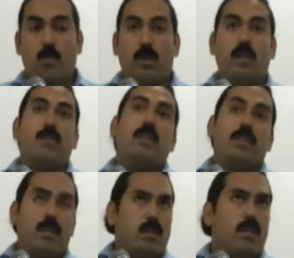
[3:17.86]
one of
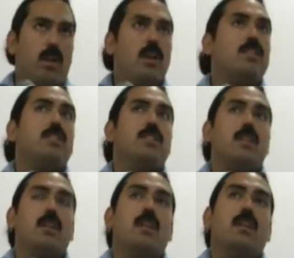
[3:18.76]
the
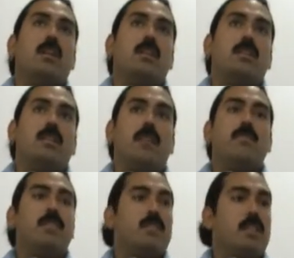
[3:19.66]
largest
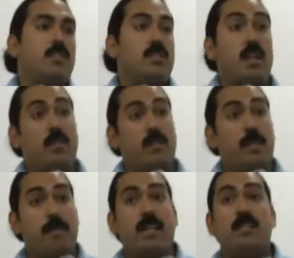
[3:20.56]
television stations, not only
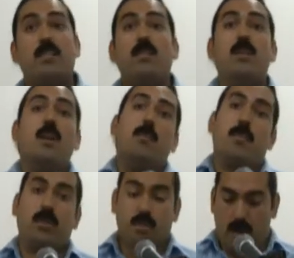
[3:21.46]
in Mexico,
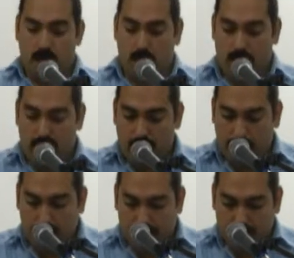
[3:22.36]
but throughout all Latin
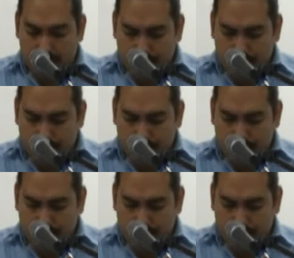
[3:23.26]
America.